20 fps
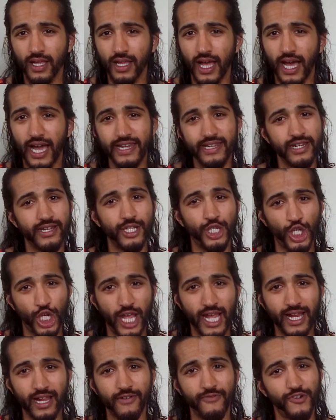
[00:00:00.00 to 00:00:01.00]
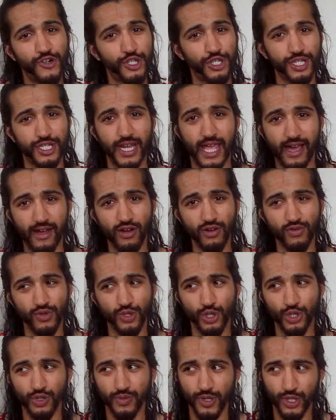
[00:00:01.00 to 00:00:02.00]
I did a check, and versus now,
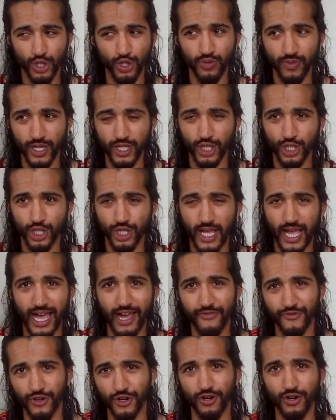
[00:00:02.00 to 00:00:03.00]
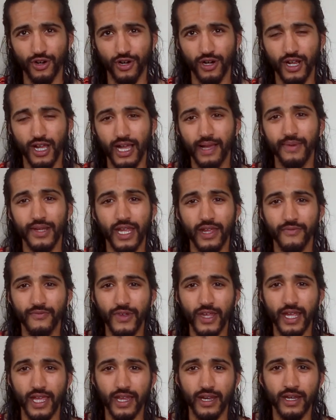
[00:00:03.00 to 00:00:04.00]
which was about 2 months after I became
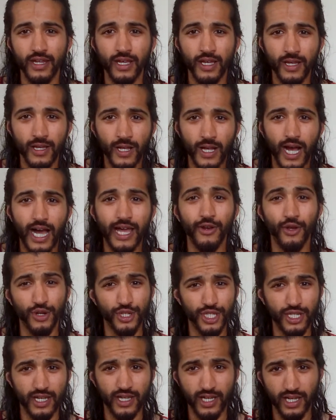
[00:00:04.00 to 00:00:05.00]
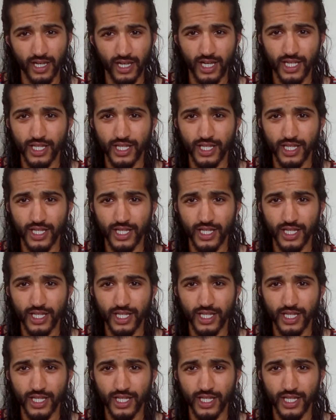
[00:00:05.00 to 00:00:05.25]
vegan, I noticed a